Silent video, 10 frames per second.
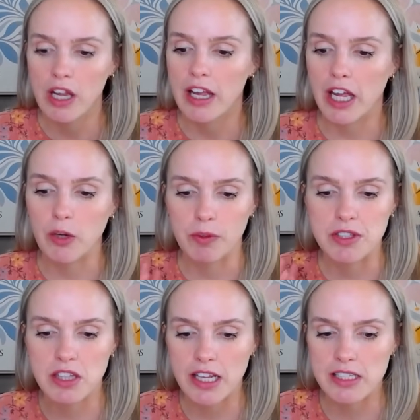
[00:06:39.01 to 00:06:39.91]
It was
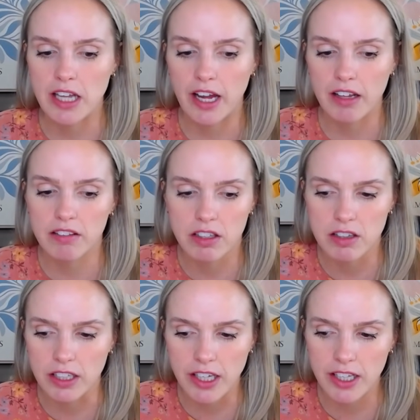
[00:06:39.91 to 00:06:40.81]
things that the
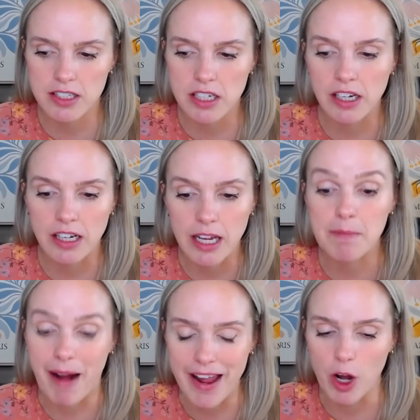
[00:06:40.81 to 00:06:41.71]
kids didn't need
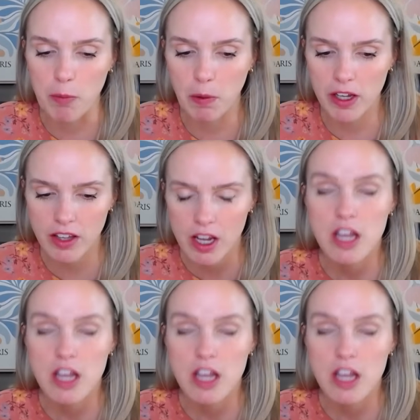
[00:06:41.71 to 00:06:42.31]
my help with.